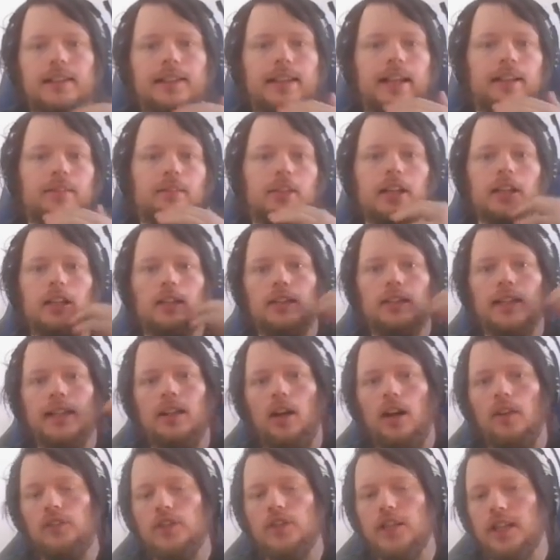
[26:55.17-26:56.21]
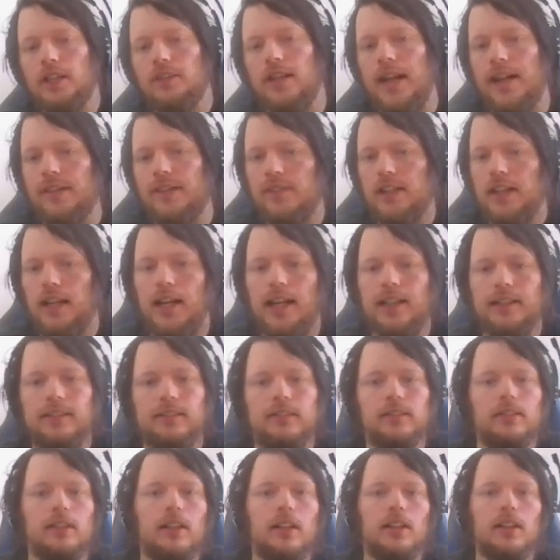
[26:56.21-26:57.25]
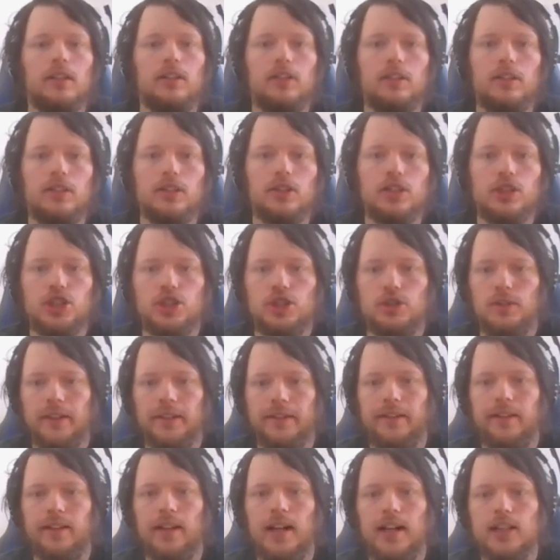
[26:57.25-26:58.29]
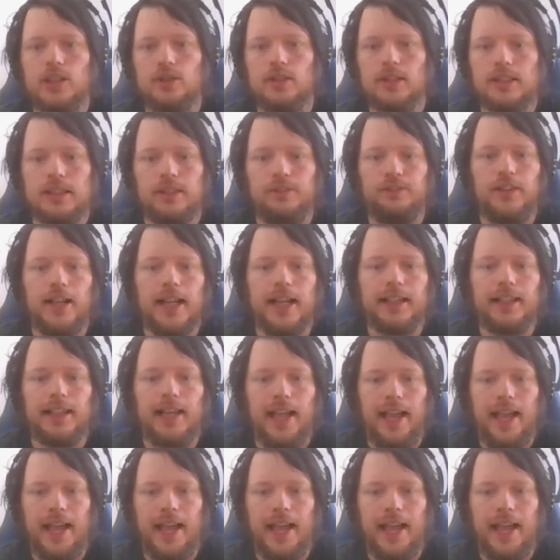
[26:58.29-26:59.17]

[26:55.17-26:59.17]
Then we're going to link off in the Gravcon. Trigger Construct's effect.